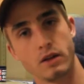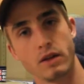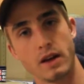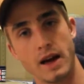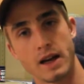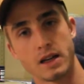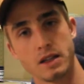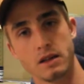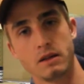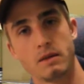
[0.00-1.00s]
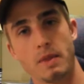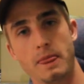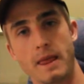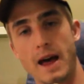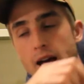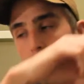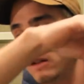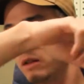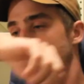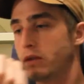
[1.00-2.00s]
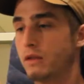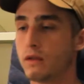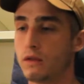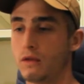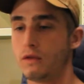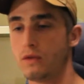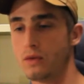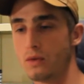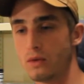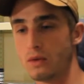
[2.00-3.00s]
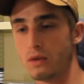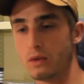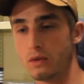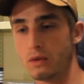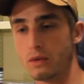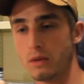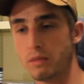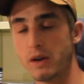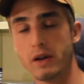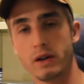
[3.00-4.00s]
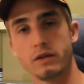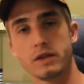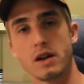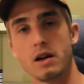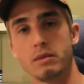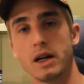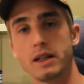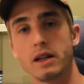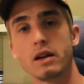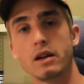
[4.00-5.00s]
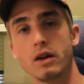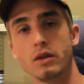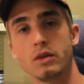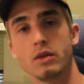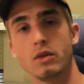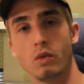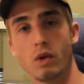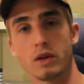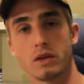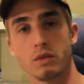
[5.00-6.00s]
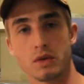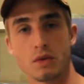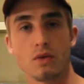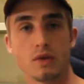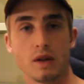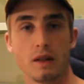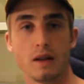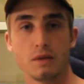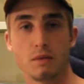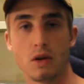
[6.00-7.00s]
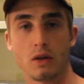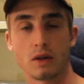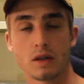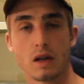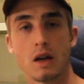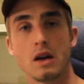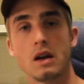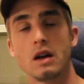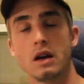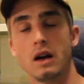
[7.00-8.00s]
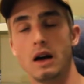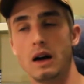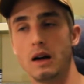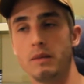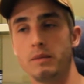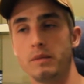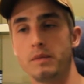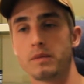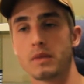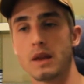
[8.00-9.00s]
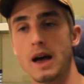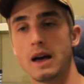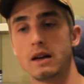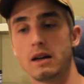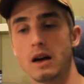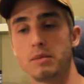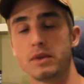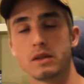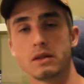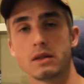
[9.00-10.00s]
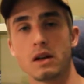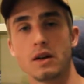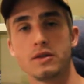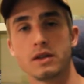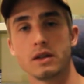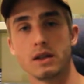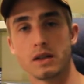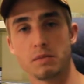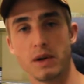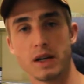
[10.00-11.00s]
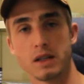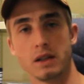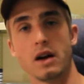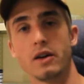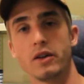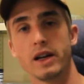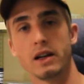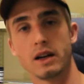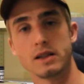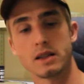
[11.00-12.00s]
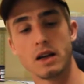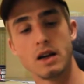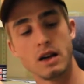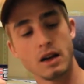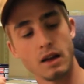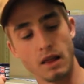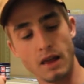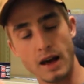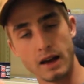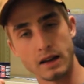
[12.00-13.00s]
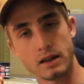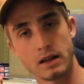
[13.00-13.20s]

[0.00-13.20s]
on the action, and for a period of time I didn't know what was causing these marks. And up until closer inspection I realized that